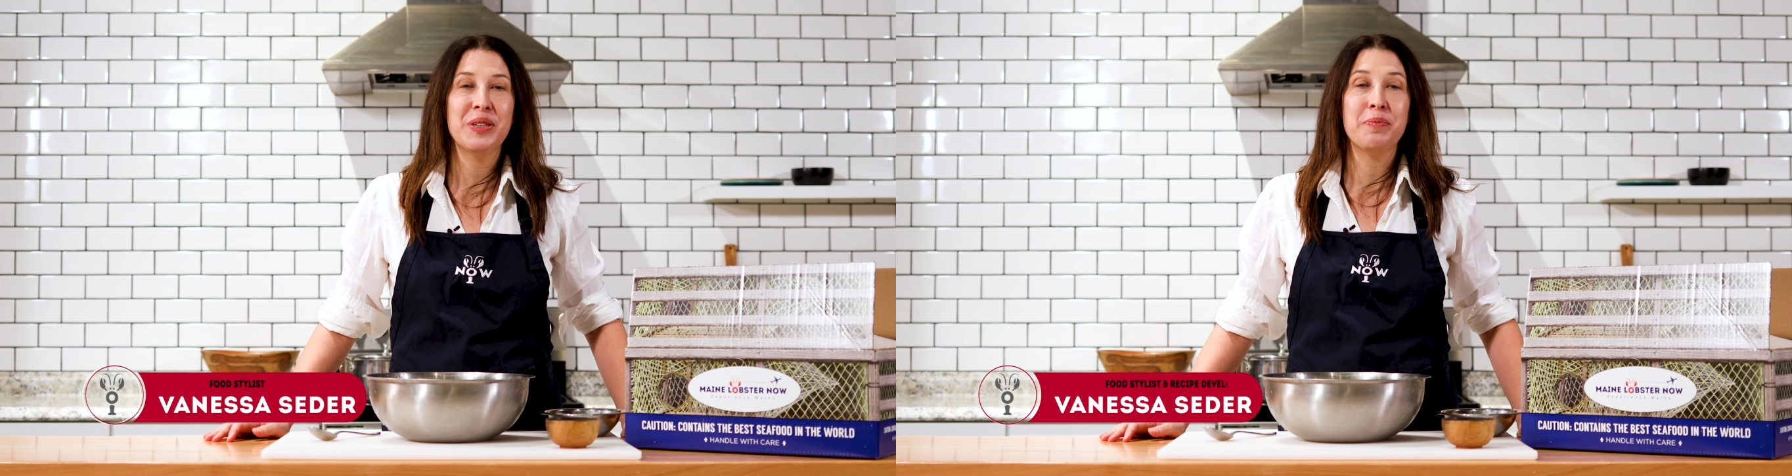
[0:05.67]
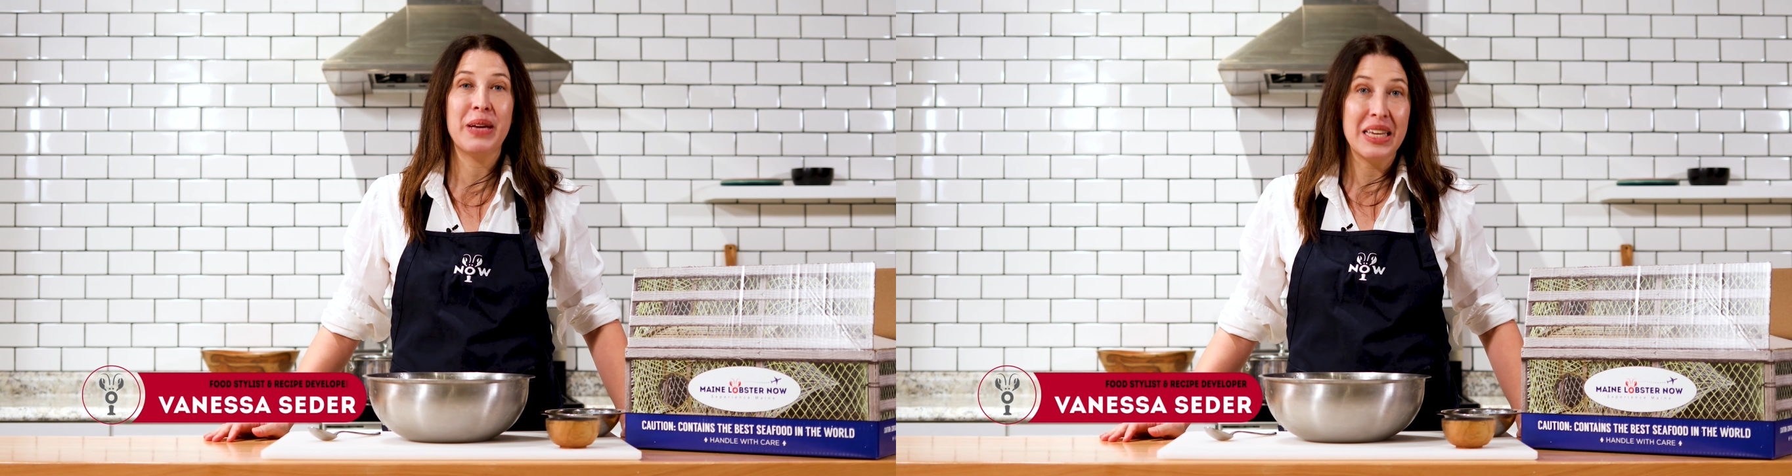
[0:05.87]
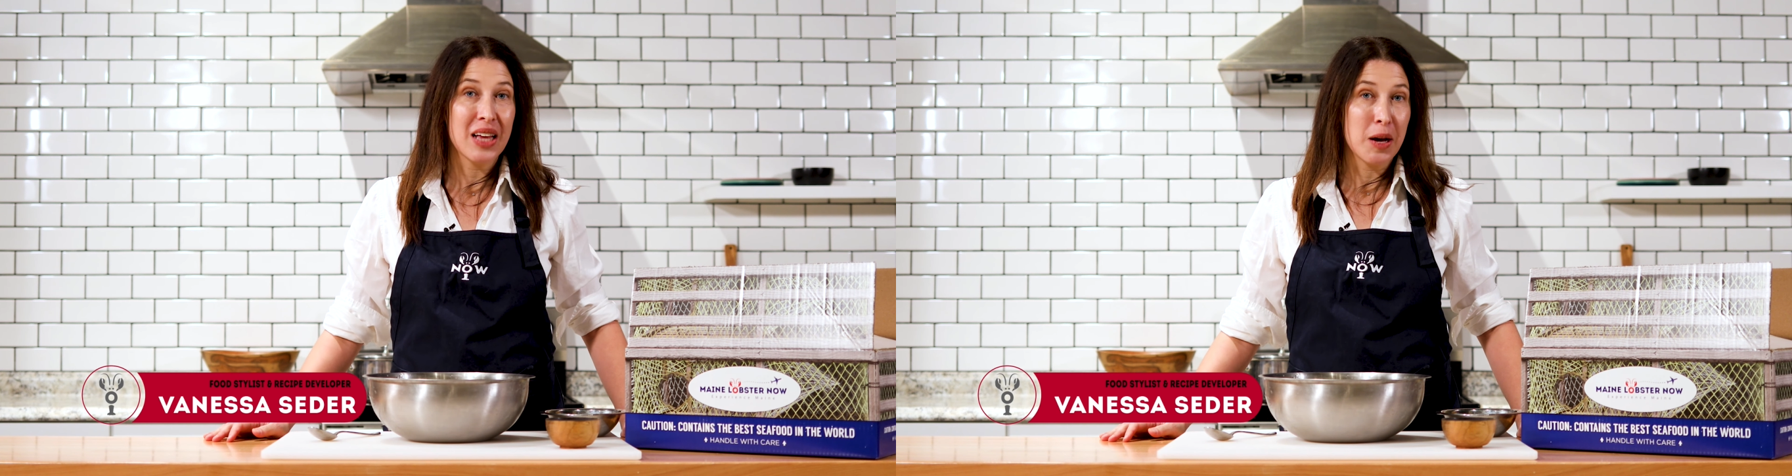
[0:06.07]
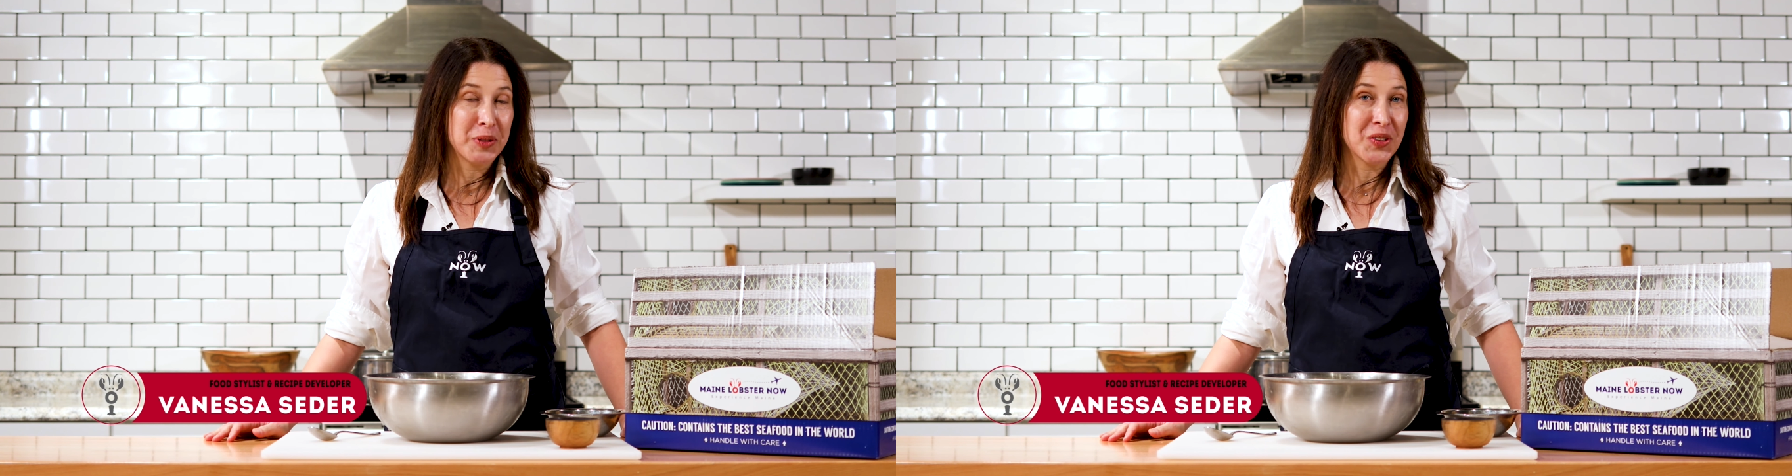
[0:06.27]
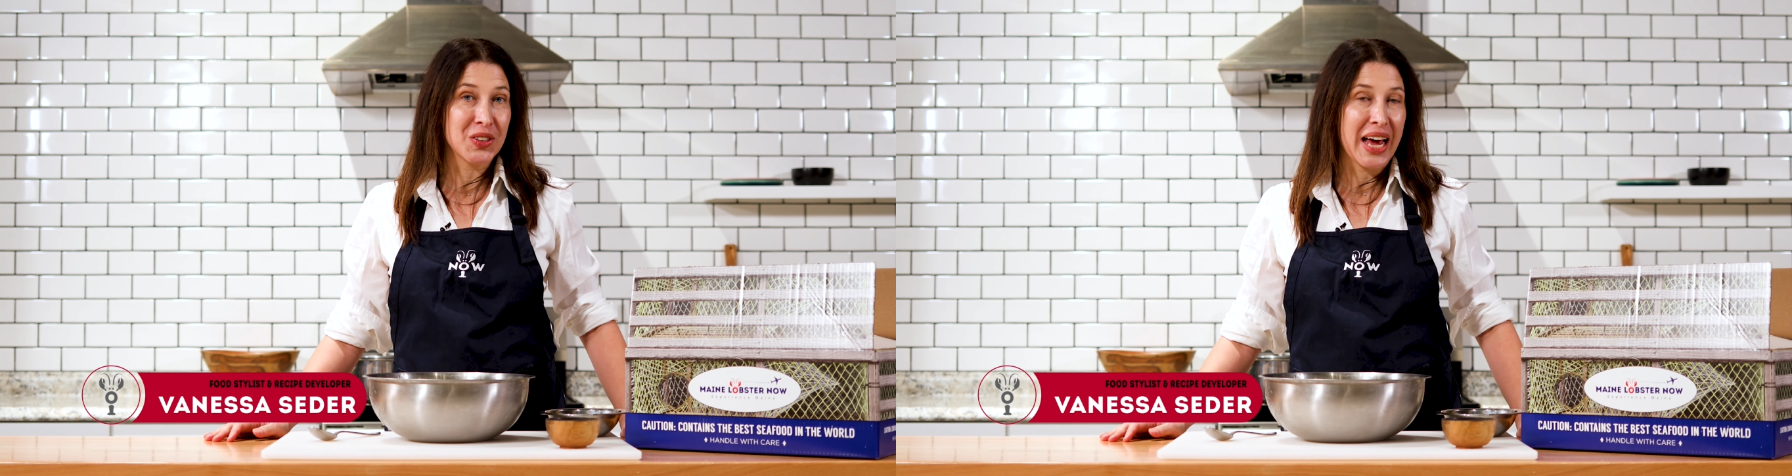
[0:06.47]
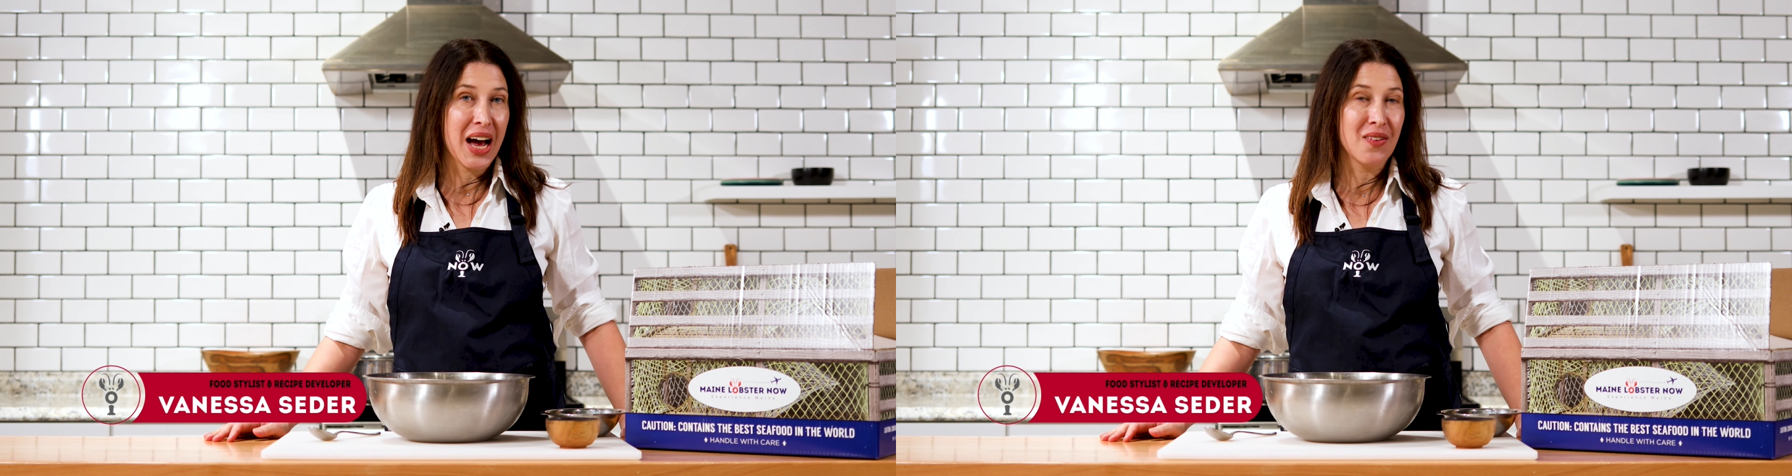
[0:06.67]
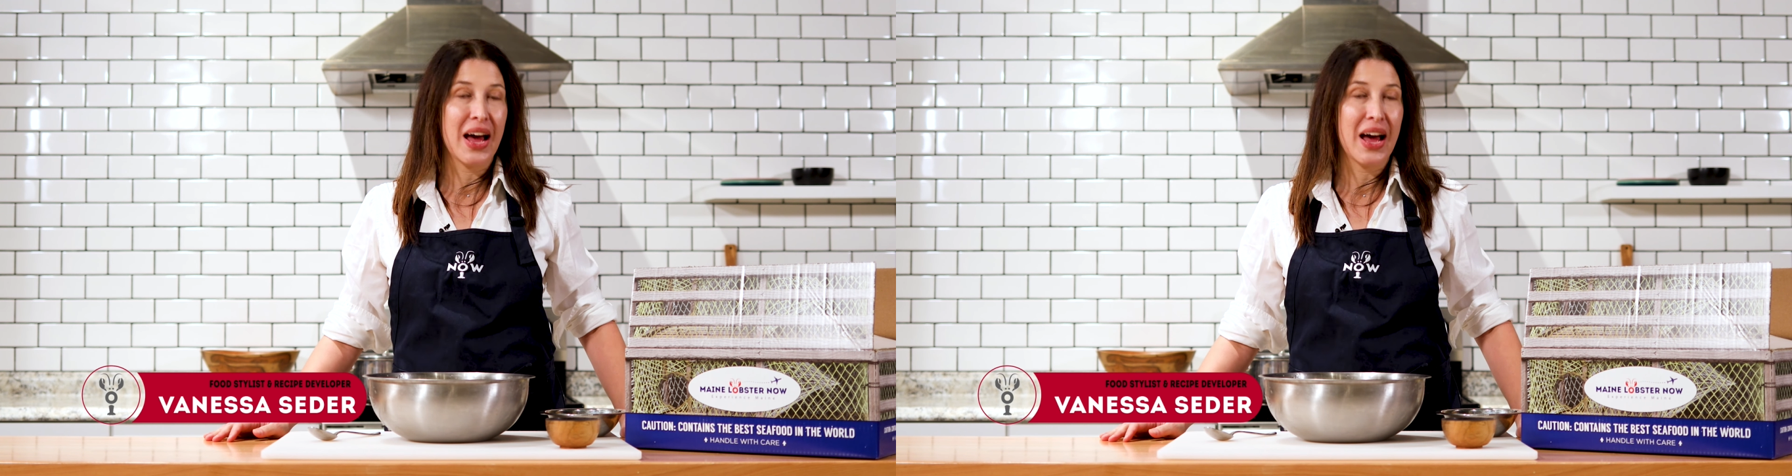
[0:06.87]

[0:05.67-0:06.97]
with Maine Lobster Now,